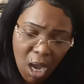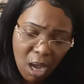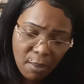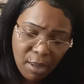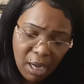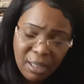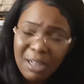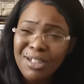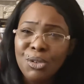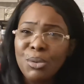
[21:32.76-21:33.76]
And
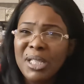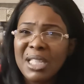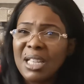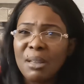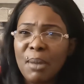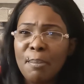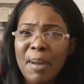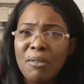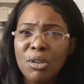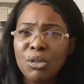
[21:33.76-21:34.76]
that you always see them
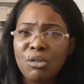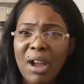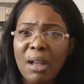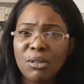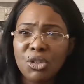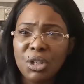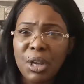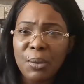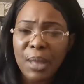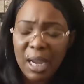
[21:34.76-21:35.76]
at burial grounds, you
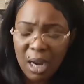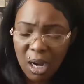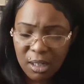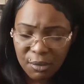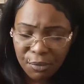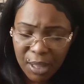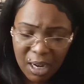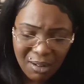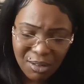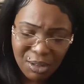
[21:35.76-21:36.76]
know, that kind of
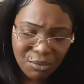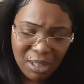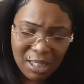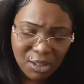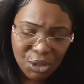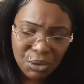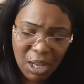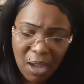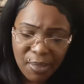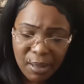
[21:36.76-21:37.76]
thing. I don't really too
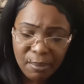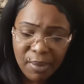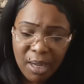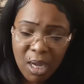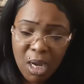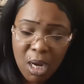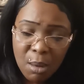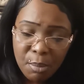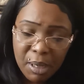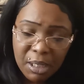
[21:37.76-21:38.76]
like them.
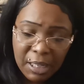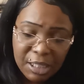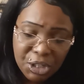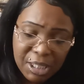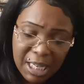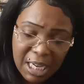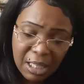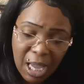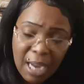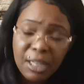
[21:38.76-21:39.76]
But as you
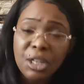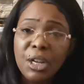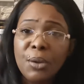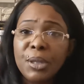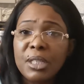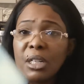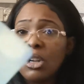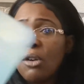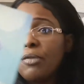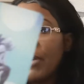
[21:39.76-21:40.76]
see, like, you know, there's a
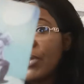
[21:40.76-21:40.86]
lot of